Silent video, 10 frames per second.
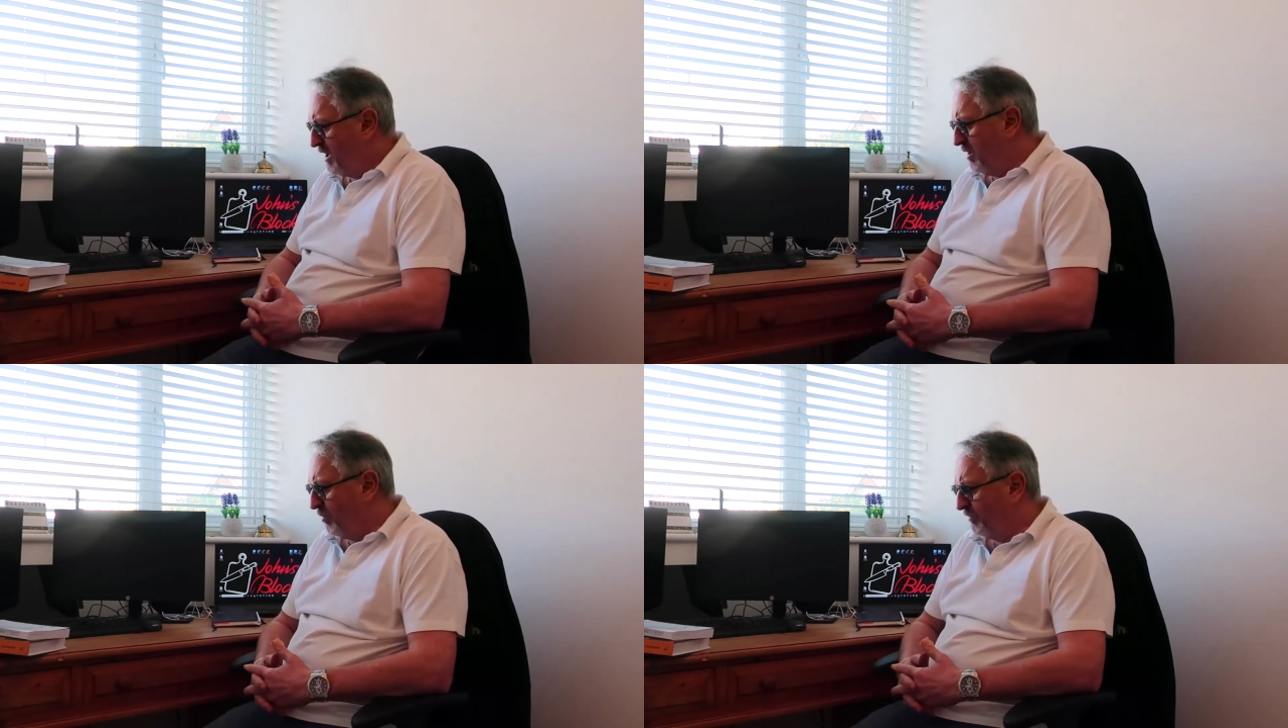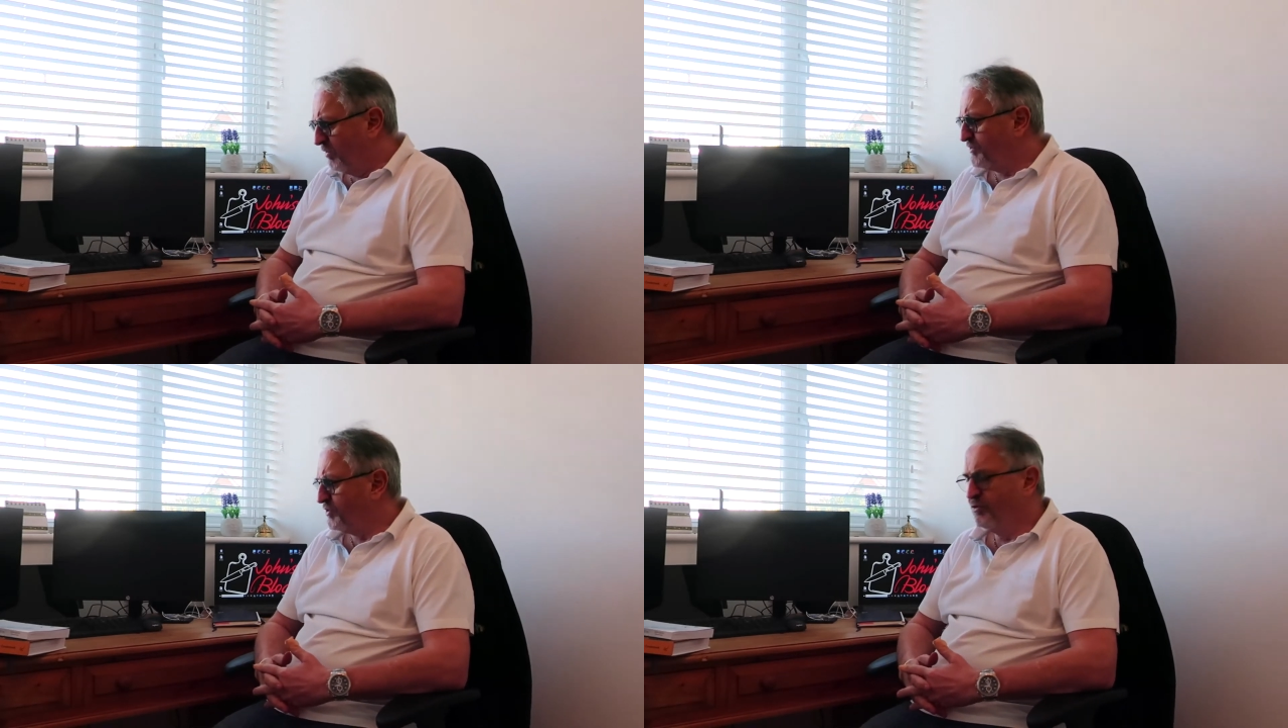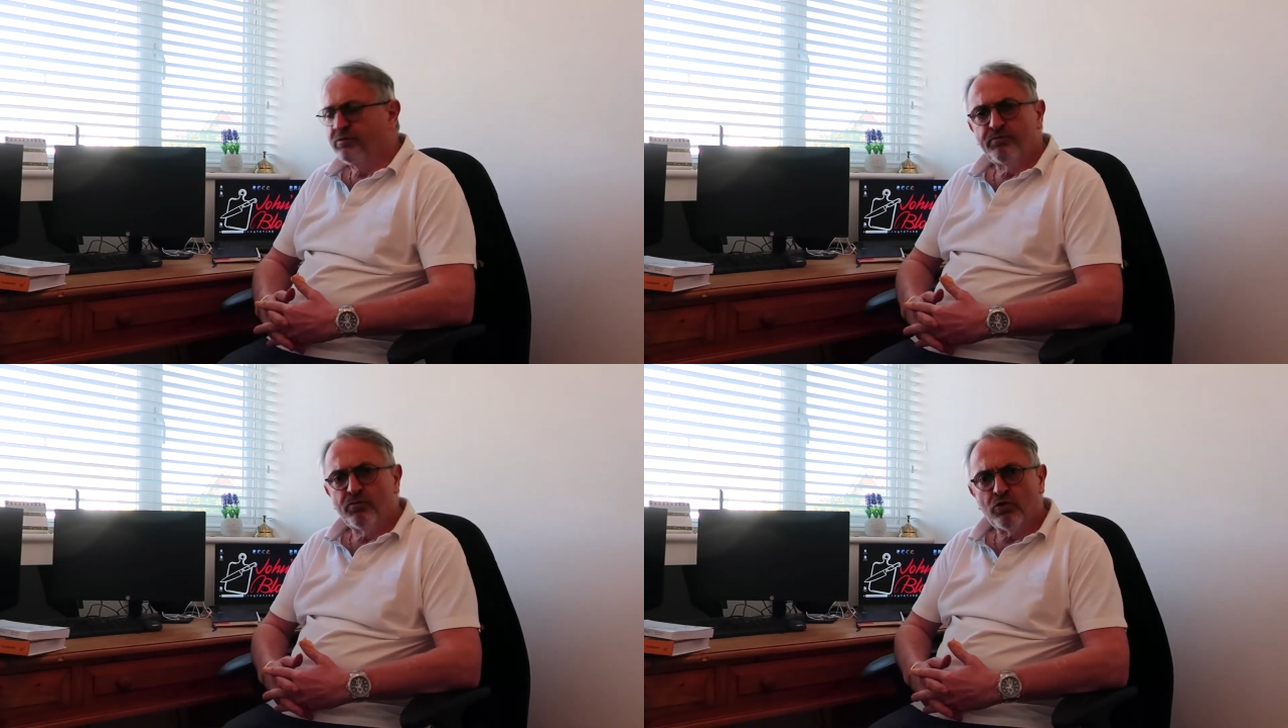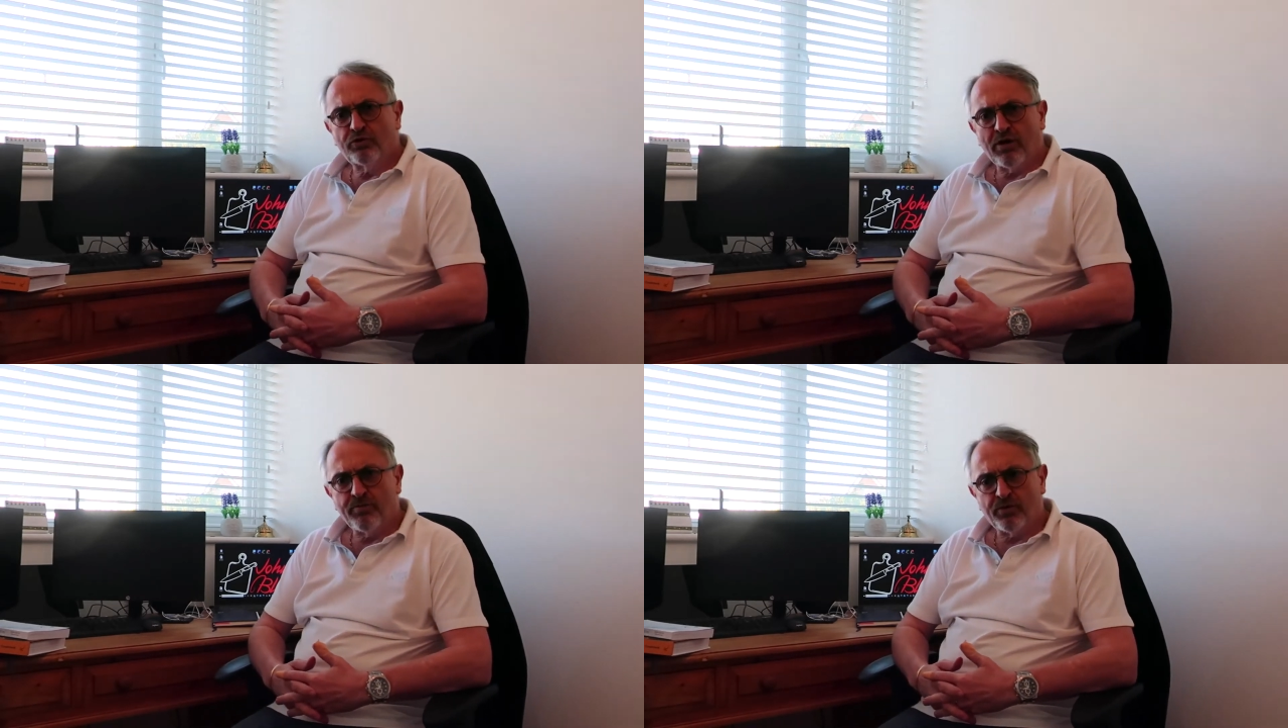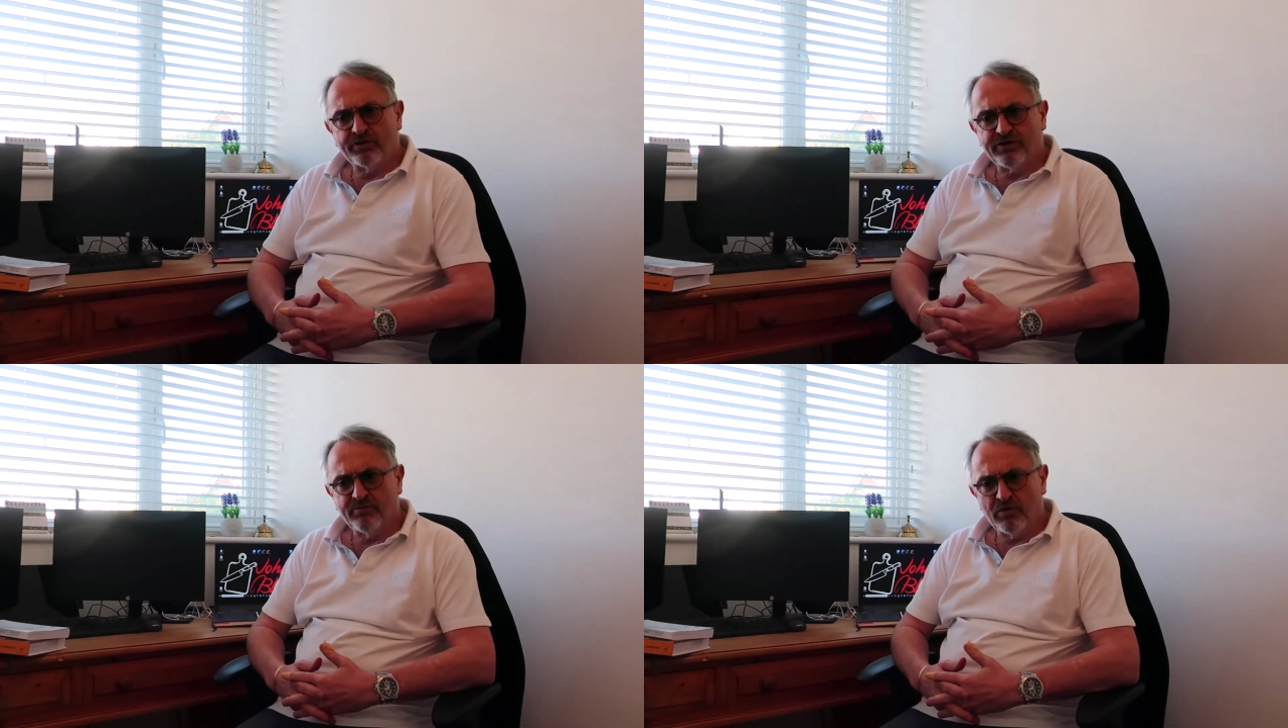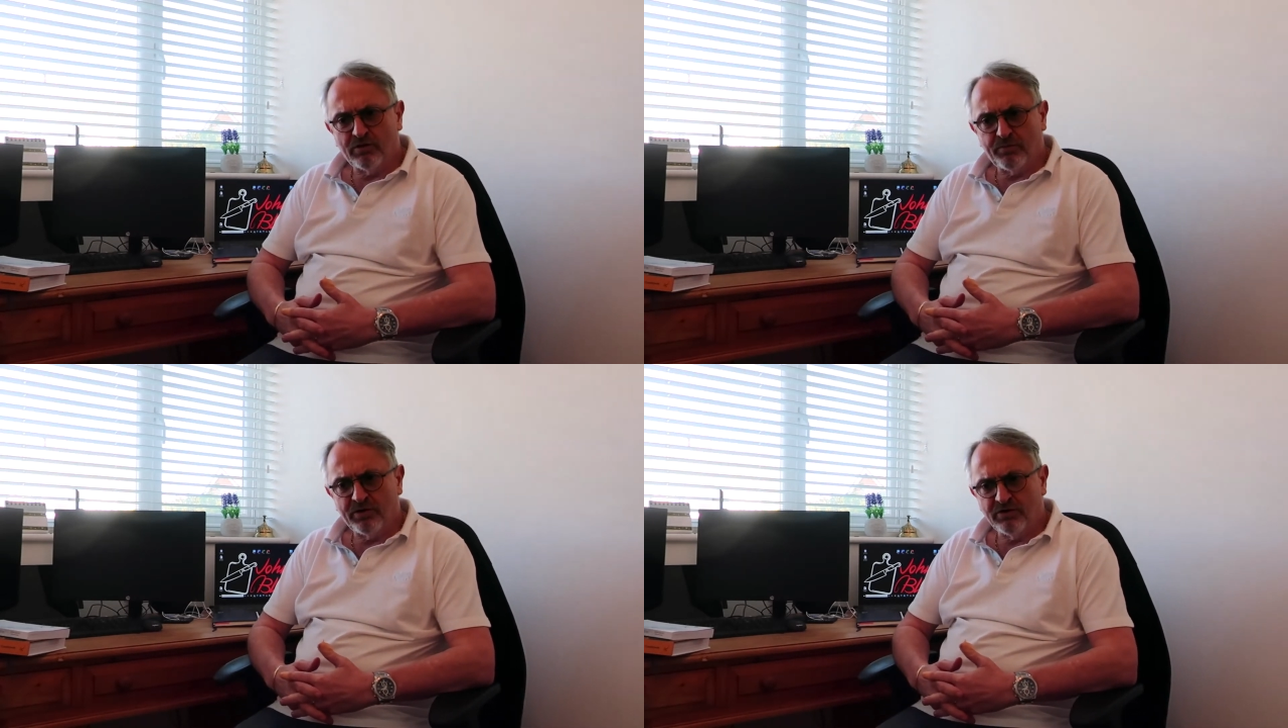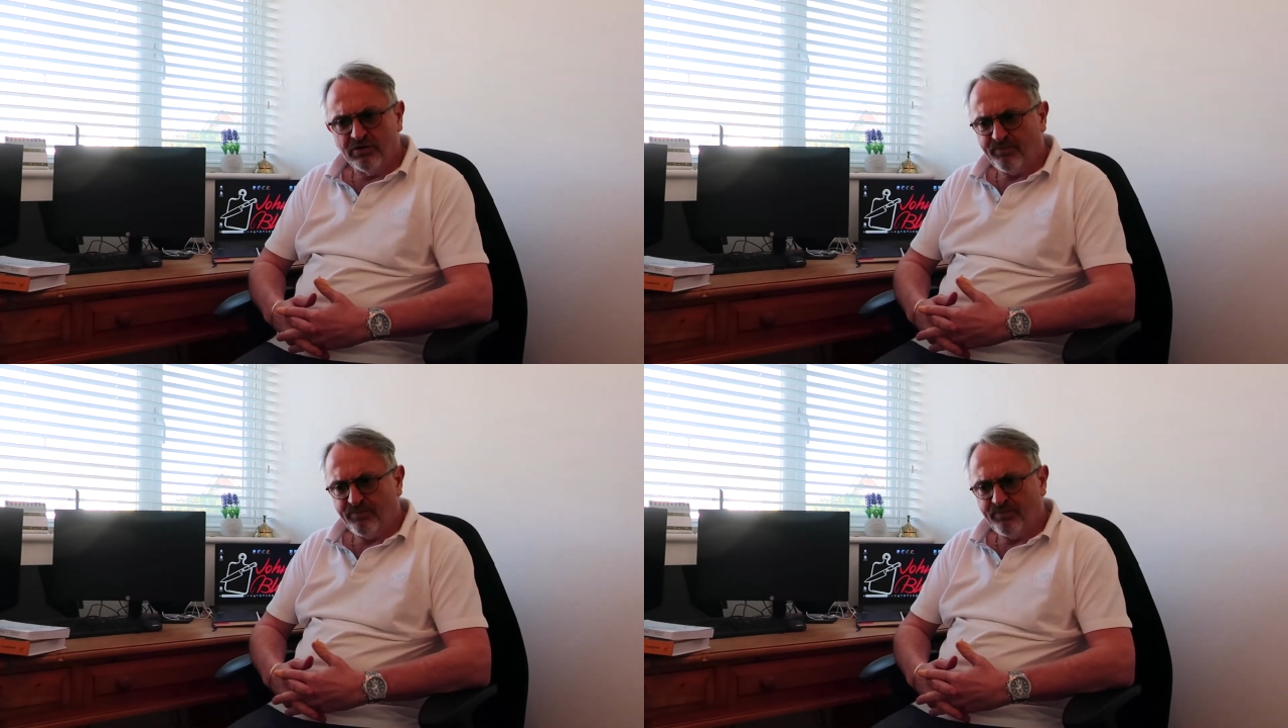We've got two more great books in my opinion.